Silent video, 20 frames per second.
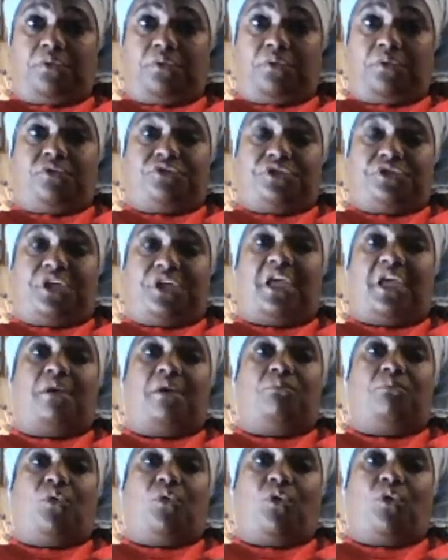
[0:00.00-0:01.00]
She have
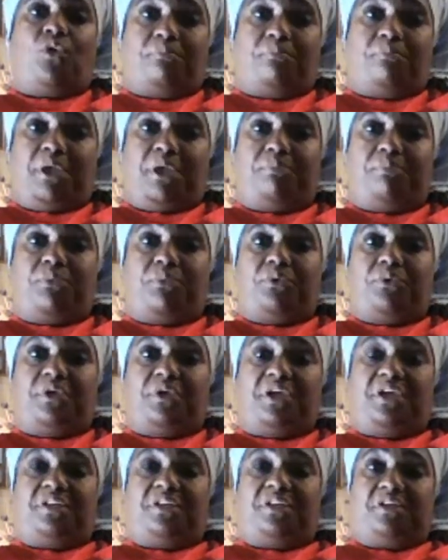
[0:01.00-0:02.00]
more people
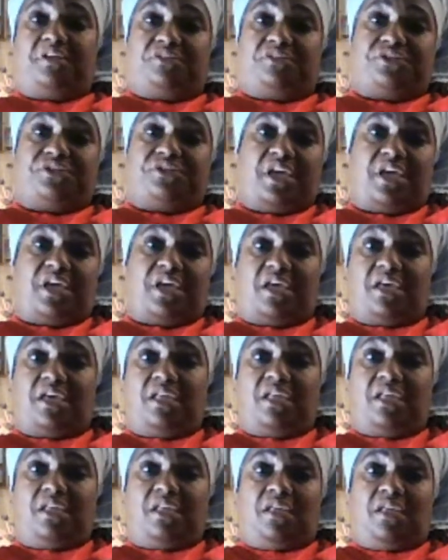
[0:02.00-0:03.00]
in her chat
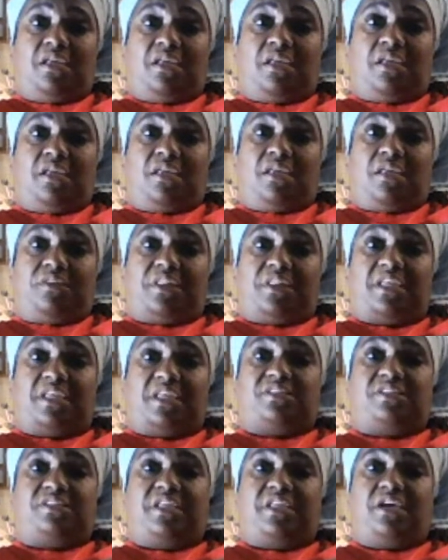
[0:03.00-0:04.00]
that's
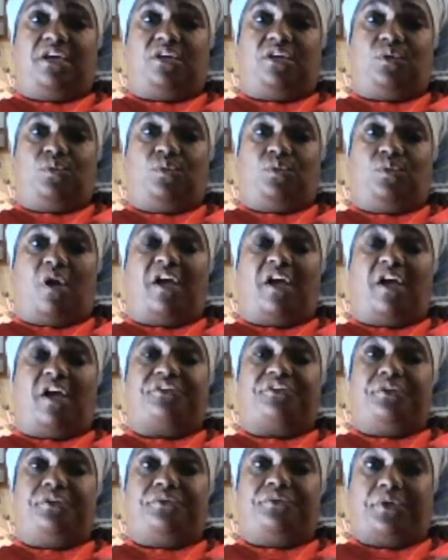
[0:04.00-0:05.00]
there to watch the
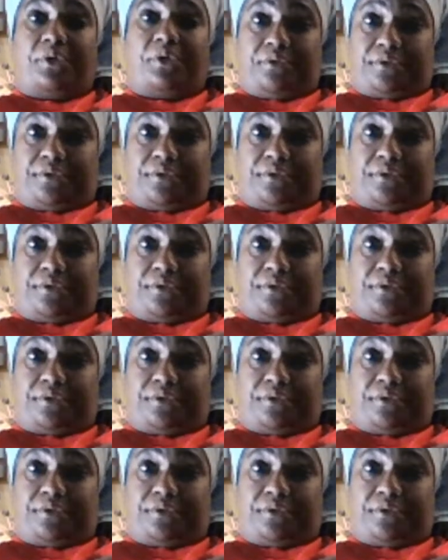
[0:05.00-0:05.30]
dirt,